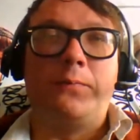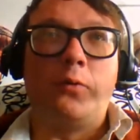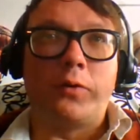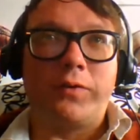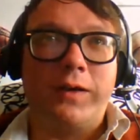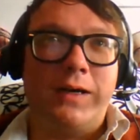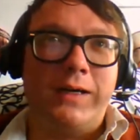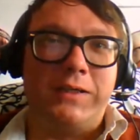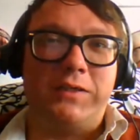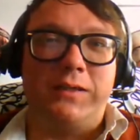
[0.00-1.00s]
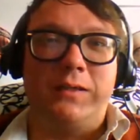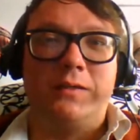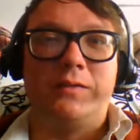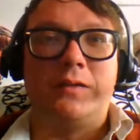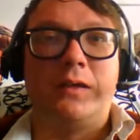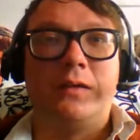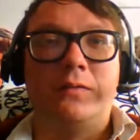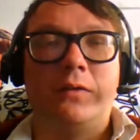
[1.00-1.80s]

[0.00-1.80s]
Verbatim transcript: forethought and uh,